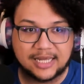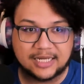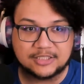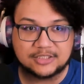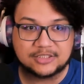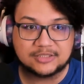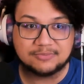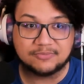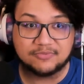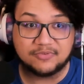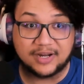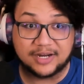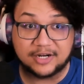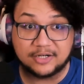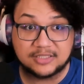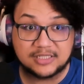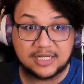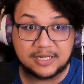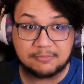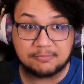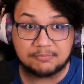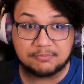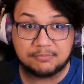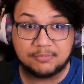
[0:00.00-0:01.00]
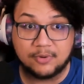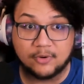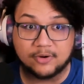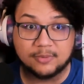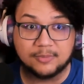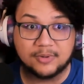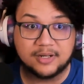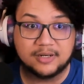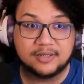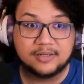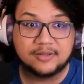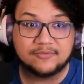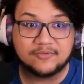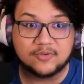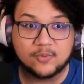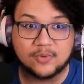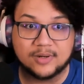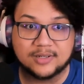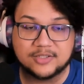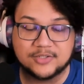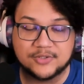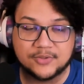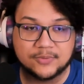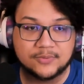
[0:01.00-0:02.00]
catch some fire type Pokemon if you
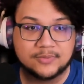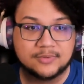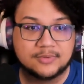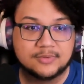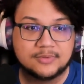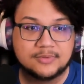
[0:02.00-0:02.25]
want to.